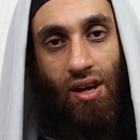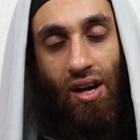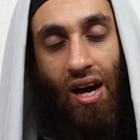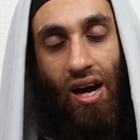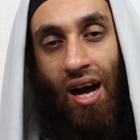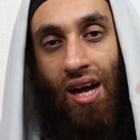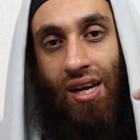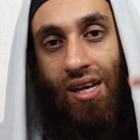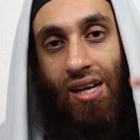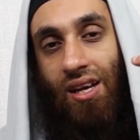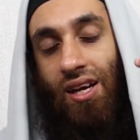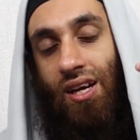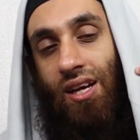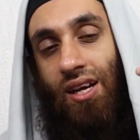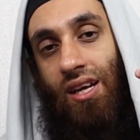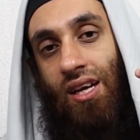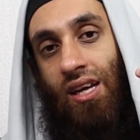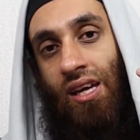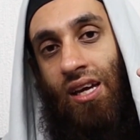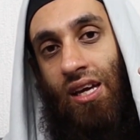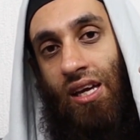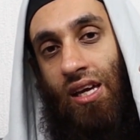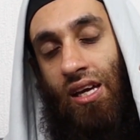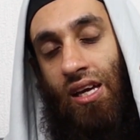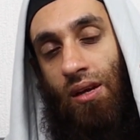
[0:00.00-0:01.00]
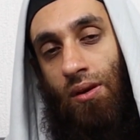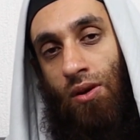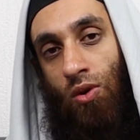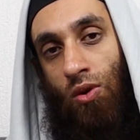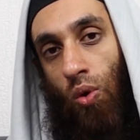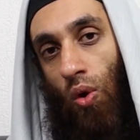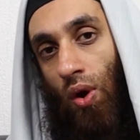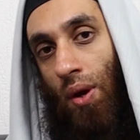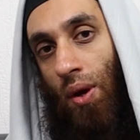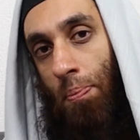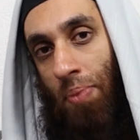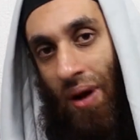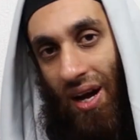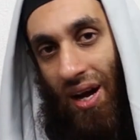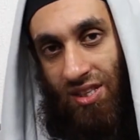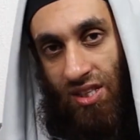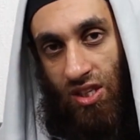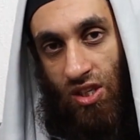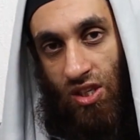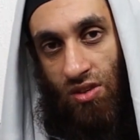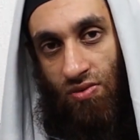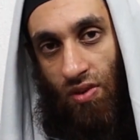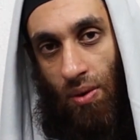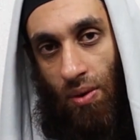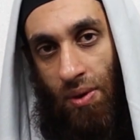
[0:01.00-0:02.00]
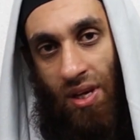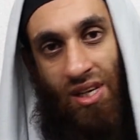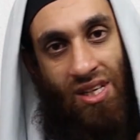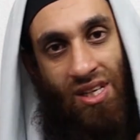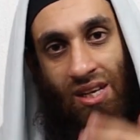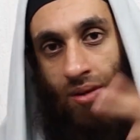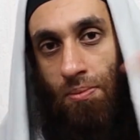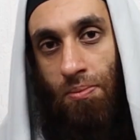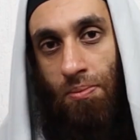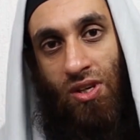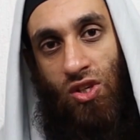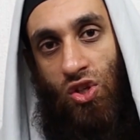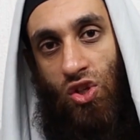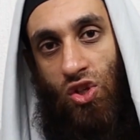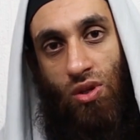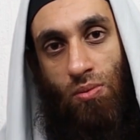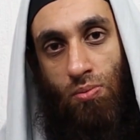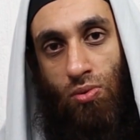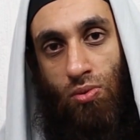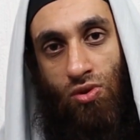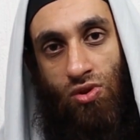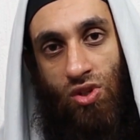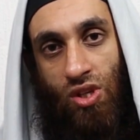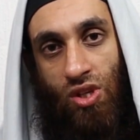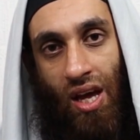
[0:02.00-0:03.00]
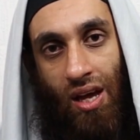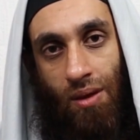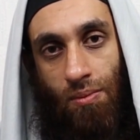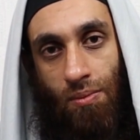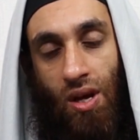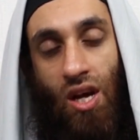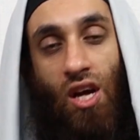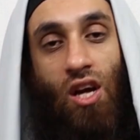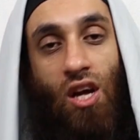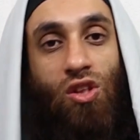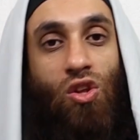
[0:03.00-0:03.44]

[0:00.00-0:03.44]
And he quoted passages from it, didn't mention the book's name.